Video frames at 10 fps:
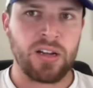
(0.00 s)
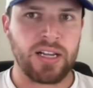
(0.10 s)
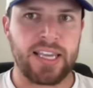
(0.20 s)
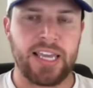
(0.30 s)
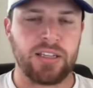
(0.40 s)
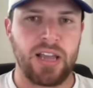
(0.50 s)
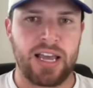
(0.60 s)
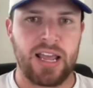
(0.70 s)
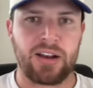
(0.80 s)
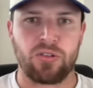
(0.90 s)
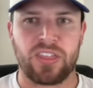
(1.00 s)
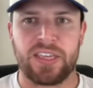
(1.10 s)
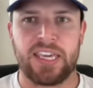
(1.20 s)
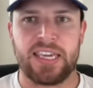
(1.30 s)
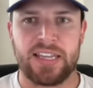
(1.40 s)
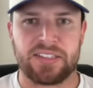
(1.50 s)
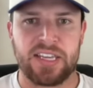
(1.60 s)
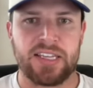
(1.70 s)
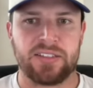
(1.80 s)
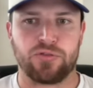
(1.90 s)
again, I, I, don't think he gets
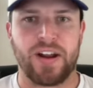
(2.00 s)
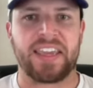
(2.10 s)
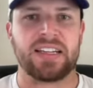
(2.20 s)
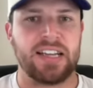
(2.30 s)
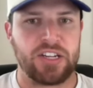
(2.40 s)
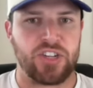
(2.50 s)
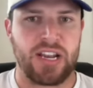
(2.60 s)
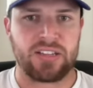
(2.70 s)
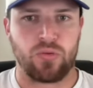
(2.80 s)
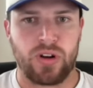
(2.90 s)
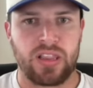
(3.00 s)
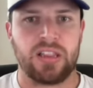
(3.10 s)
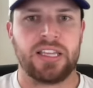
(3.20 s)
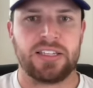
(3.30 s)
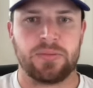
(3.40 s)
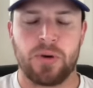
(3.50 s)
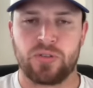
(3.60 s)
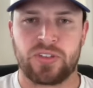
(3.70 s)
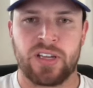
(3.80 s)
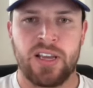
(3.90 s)
his recognition as one of the league's
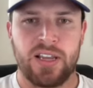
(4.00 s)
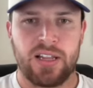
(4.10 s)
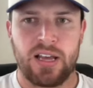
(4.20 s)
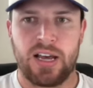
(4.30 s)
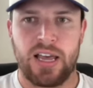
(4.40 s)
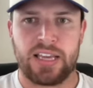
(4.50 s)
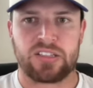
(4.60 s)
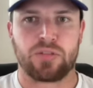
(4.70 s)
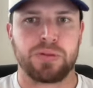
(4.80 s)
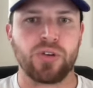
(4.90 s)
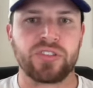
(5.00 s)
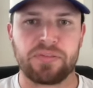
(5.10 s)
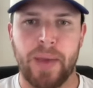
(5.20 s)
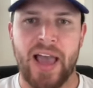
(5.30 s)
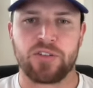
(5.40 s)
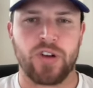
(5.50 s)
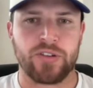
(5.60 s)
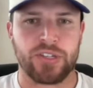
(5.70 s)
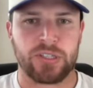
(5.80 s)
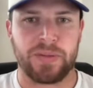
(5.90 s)
most uh, explosive pass
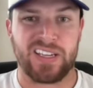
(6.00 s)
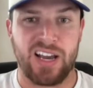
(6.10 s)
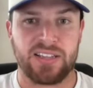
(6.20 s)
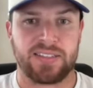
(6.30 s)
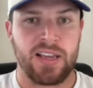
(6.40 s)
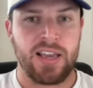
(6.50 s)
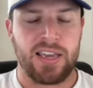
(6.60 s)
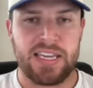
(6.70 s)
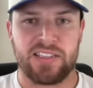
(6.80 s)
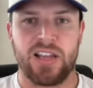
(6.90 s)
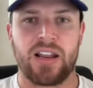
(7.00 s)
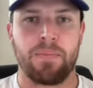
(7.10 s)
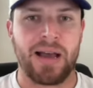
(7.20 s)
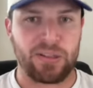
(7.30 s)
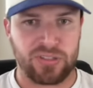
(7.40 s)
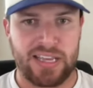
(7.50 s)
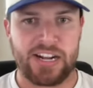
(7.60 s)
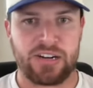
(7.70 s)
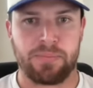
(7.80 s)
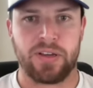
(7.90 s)
rushers because he's not a Myles
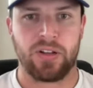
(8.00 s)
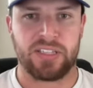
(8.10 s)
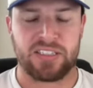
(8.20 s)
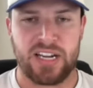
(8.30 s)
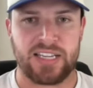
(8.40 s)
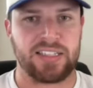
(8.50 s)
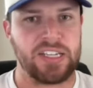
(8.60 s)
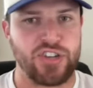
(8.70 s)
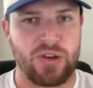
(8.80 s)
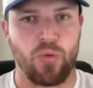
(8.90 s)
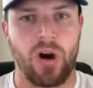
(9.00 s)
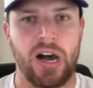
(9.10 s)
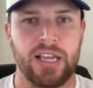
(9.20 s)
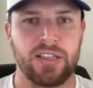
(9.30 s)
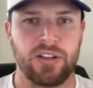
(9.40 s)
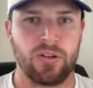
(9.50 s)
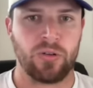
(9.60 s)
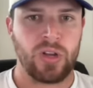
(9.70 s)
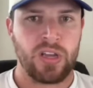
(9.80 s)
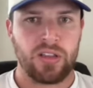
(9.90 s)
Garrett build. He's not a TJ Watt, you
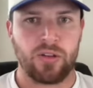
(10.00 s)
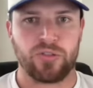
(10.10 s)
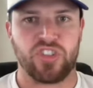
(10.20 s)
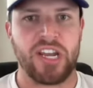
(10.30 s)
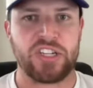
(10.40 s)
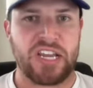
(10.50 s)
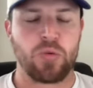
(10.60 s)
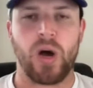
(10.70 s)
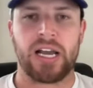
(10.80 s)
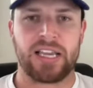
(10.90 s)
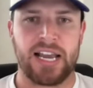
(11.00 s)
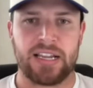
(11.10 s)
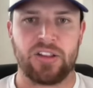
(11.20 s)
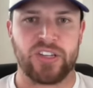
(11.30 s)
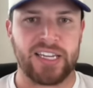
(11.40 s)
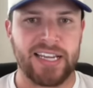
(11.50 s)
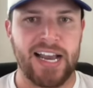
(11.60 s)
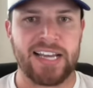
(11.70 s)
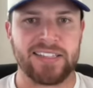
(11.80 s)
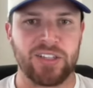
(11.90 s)
know, those JJ Watt kind of looking
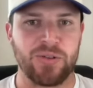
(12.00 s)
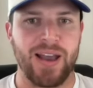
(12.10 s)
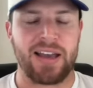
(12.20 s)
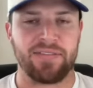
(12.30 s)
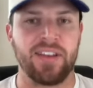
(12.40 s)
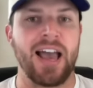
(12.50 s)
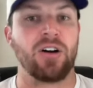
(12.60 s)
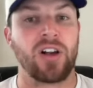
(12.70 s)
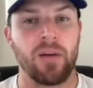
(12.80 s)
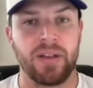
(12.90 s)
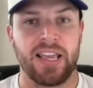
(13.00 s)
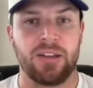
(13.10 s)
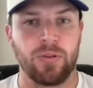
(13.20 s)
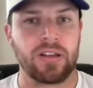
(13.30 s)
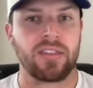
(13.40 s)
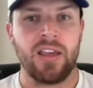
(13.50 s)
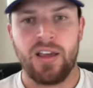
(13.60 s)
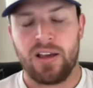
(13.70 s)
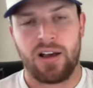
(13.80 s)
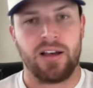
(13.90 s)
guys that you have now coming in with,
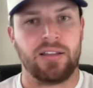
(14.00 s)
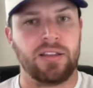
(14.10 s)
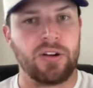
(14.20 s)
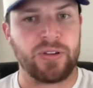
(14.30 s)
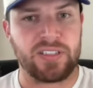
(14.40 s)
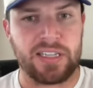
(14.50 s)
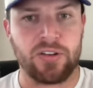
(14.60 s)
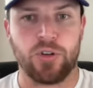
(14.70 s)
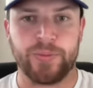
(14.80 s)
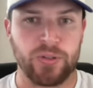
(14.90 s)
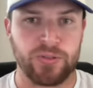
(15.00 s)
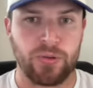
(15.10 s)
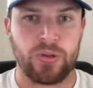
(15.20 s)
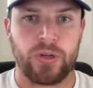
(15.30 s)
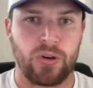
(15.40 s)
uh, you know, Azina Umiozulu,